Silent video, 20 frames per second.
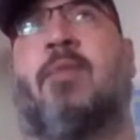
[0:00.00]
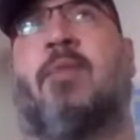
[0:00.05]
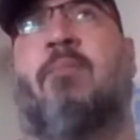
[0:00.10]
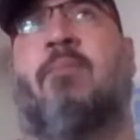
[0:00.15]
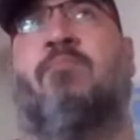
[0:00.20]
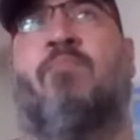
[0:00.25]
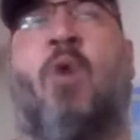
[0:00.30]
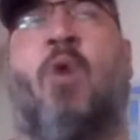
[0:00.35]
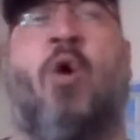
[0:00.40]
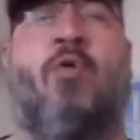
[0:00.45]

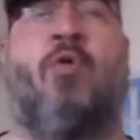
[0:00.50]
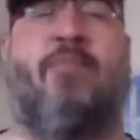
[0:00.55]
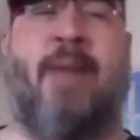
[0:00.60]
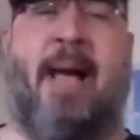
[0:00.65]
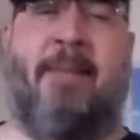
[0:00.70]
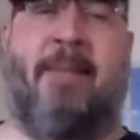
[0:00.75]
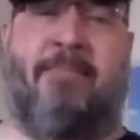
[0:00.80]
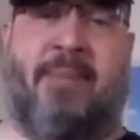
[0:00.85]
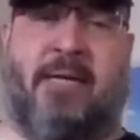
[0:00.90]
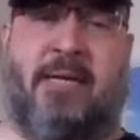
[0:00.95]
Mo
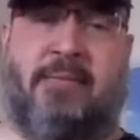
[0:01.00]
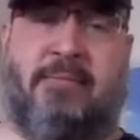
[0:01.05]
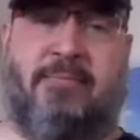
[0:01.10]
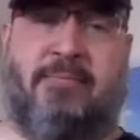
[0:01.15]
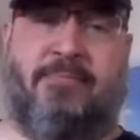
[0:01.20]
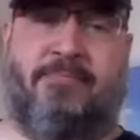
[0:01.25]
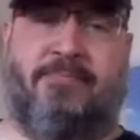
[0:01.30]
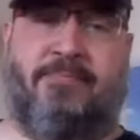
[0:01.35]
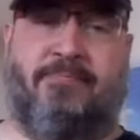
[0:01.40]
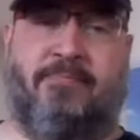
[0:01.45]
Bamba,
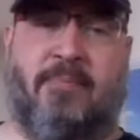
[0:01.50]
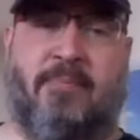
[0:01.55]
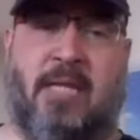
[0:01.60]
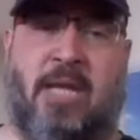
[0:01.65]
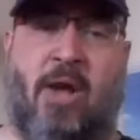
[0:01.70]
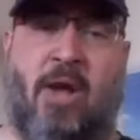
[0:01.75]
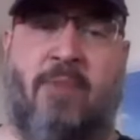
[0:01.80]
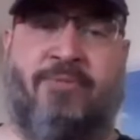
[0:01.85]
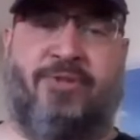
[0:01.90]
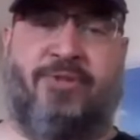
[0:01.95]

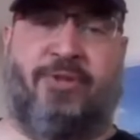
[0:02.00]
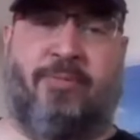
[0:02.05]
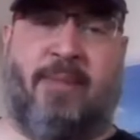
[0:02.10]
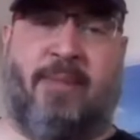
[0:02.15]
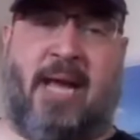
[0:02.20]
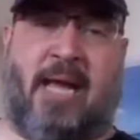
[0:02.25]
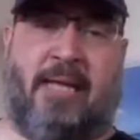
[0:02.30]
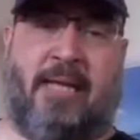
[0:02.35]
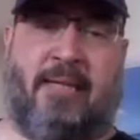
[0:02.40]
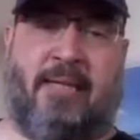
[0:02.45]
it comes to
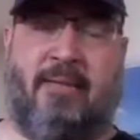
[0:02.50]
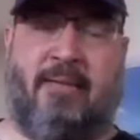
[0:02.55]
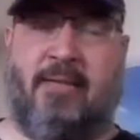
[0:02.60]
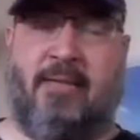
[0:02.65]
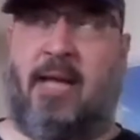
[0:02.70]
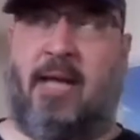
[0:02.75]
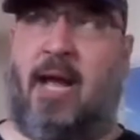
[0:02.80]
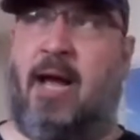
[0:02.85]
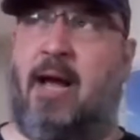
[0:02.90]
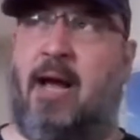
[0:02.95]
mind.
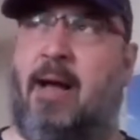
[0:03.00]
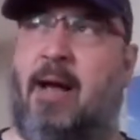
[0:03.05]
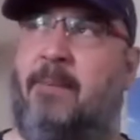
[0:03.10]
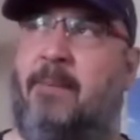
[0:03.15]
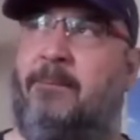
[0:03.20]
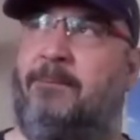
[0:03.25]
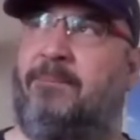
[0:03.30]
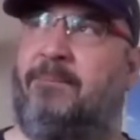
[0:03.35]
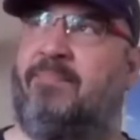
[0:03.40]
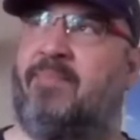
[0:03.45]

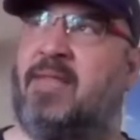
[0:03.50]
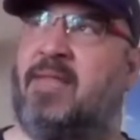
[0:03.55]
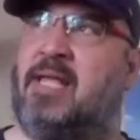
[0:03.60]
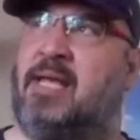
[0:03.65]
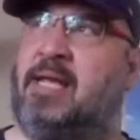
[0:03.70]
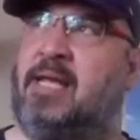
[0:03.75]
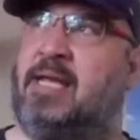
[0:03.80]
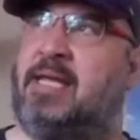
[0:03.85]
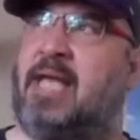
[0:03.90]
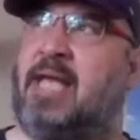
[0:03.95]

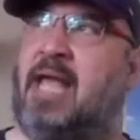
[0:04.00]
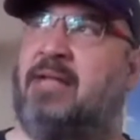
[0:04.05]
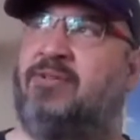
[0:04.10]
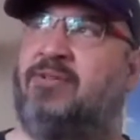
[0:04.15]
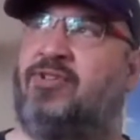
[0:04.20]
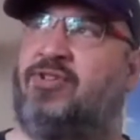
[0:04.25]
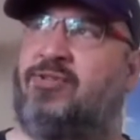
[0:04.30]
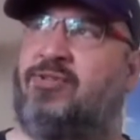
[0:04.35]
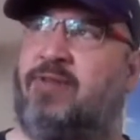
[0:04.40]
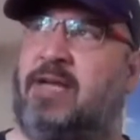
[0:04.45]
He can
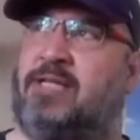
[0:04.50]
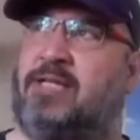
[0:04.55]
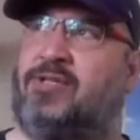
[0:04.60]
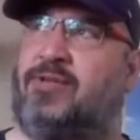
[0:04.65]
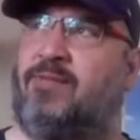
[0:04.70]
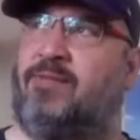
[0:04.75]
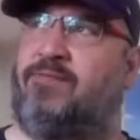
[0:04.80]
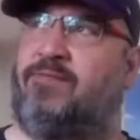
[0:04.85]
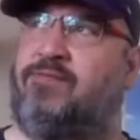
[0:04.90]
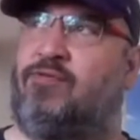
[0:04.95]

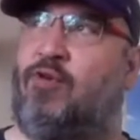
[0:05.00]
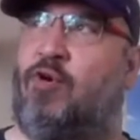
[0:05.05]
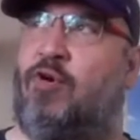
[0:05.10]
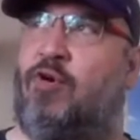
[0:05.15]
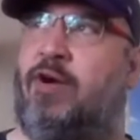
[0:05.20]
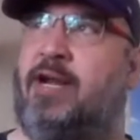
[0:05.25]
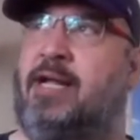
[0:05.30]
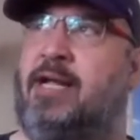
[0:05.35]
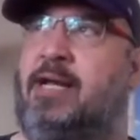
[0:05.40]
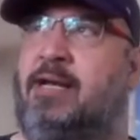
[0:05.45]
stretch the
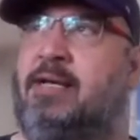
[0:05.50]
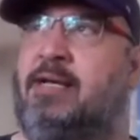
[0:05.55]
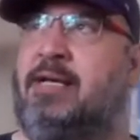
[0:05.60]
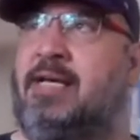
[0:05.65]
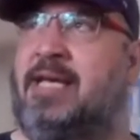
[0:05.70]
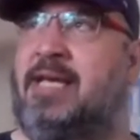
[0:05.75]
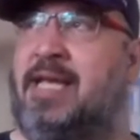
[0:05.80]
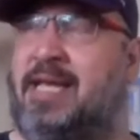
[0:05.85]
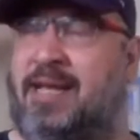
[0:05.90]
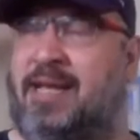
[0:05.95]
floor.
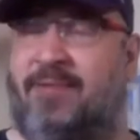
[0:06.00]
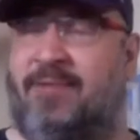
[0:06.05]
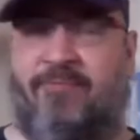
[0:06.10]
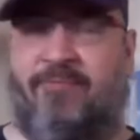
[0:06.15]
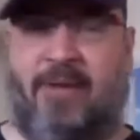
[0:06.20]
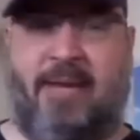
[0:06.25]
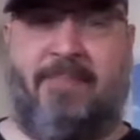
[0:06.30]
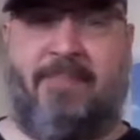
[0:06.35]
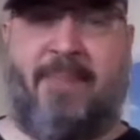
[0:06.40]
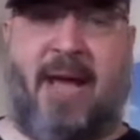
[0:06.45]
He can
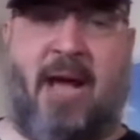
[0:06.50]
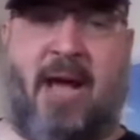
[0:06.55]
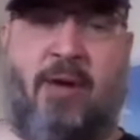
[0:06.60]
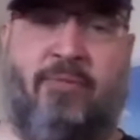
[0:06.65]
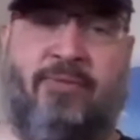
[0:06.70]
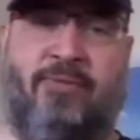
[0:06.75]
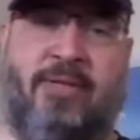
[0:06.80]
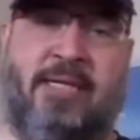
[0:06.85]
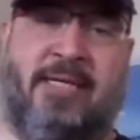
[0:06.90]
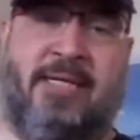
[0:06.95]

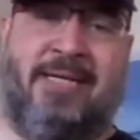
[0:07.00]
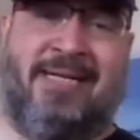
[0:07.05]
rebound.